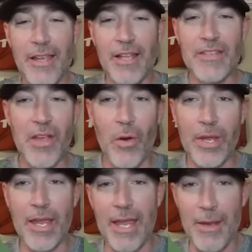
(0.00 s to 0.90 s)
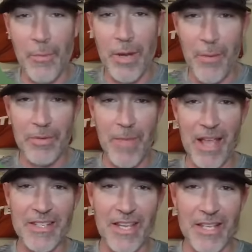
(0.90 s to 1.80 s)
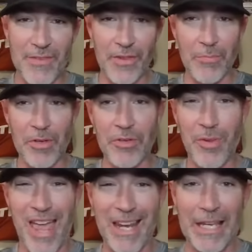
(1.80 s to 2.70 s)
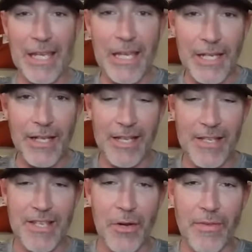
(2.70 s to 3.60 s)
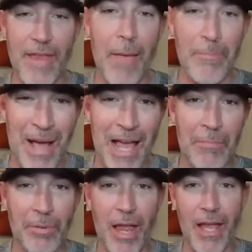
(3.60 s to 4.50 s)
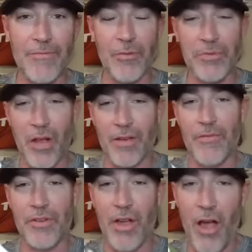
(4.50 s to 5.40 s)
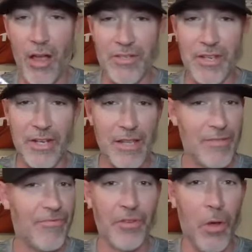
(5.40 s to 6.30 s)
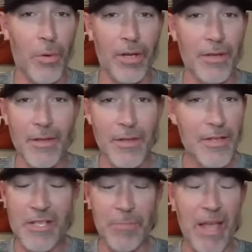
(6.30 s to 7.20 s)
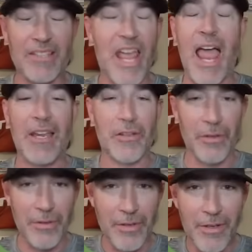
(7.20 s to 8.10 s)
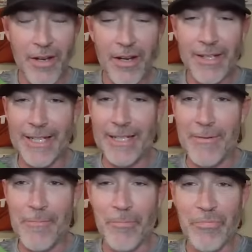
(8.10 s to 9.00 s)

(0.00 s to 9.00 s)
And so it would make sense for them to do that again, considering that pipeline from Duncanville to Austin is flowing spectacular. Let